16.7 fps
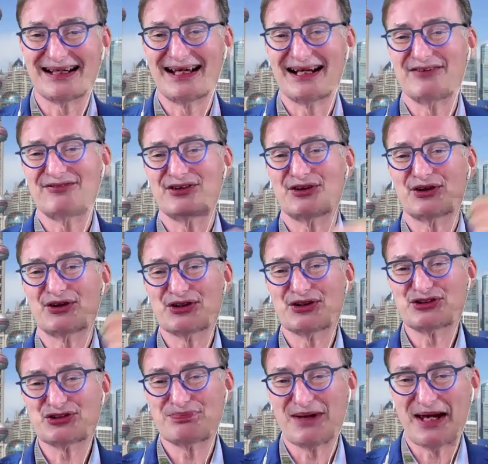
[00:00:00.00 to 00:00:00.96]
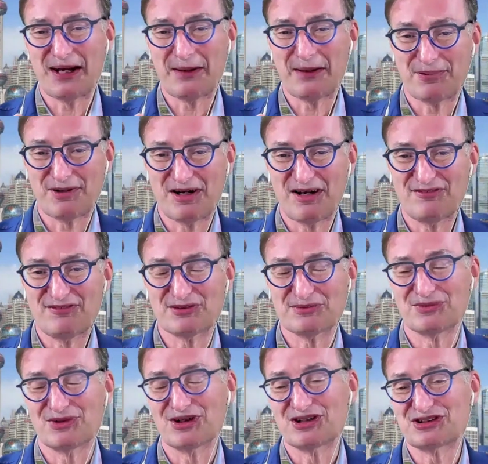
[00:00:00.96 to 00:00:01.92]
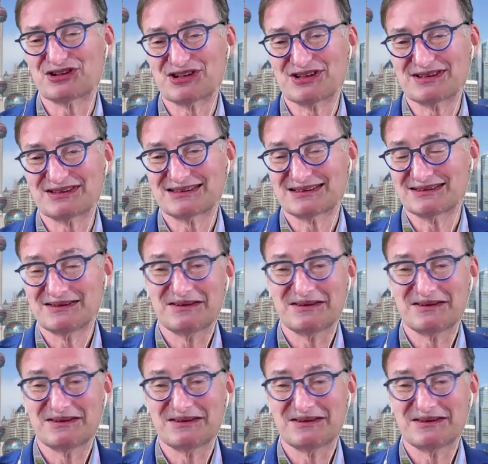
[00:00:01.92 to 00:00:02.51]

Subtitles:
and if it hurts bank profit margins,